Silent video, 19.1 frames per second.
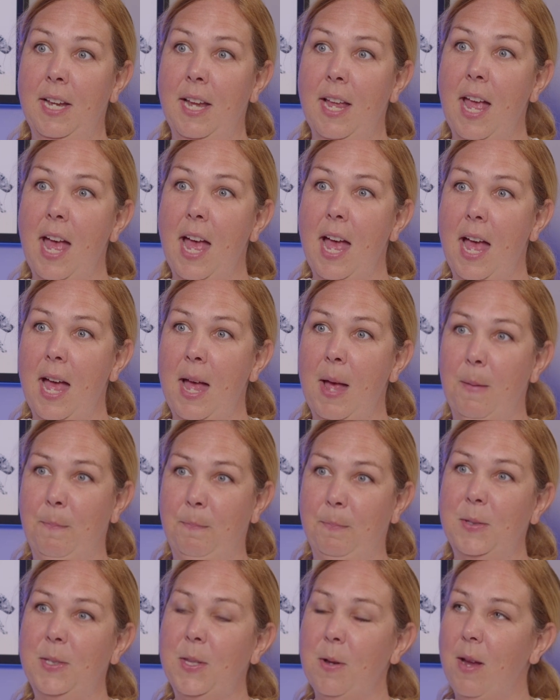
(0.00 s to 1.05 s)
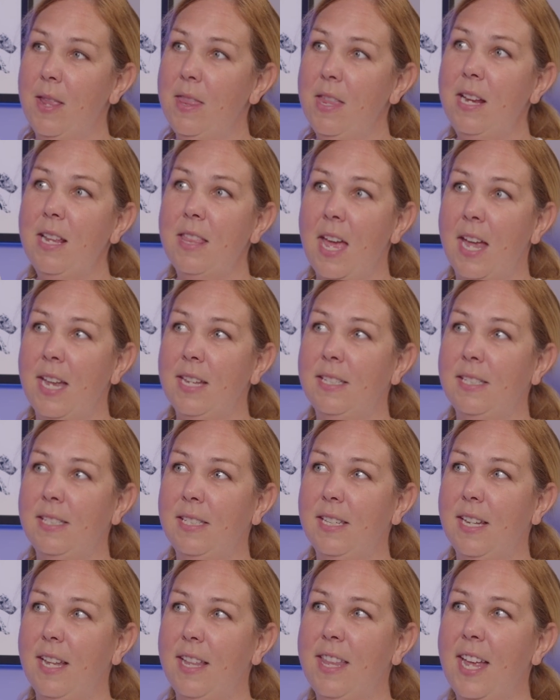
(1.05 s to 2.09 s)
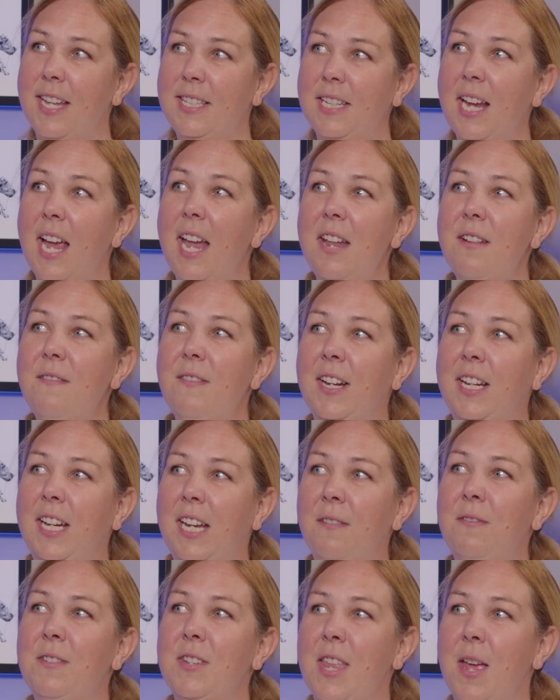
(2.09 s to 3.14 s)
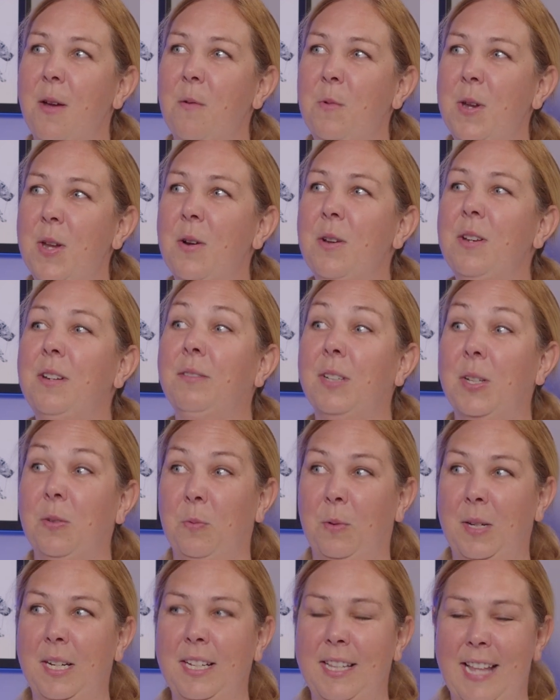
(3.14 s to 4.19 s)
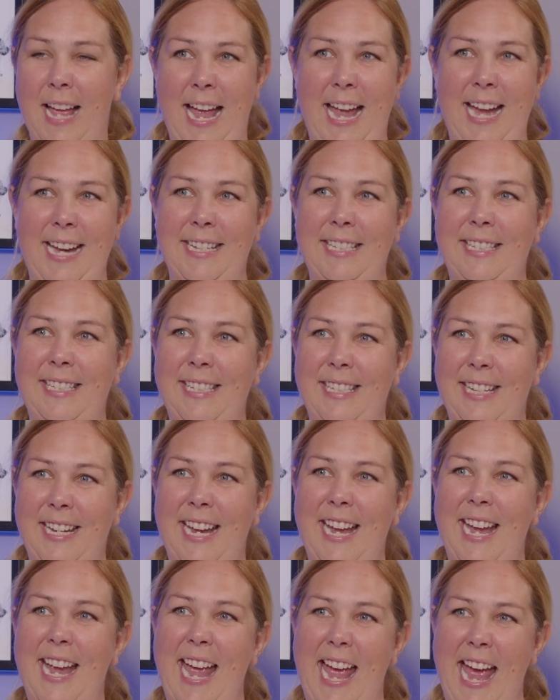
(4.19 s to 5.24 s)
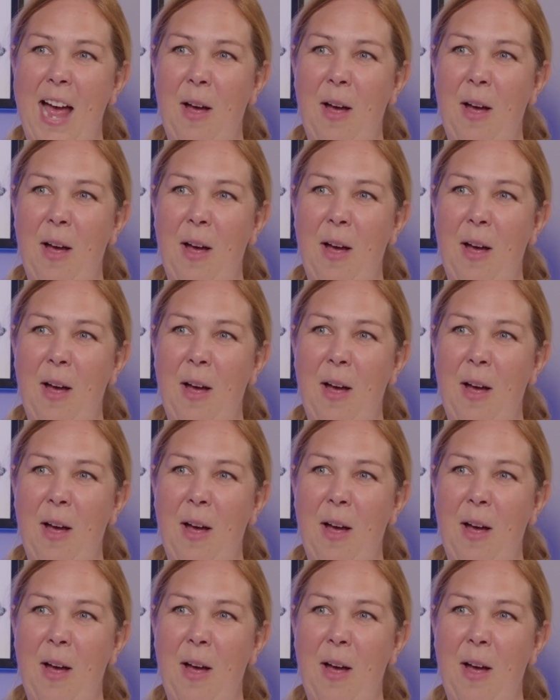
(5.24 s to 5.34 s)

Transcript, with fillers: Right. Um, so I think that's that's kind of a gift that we don't even realize right.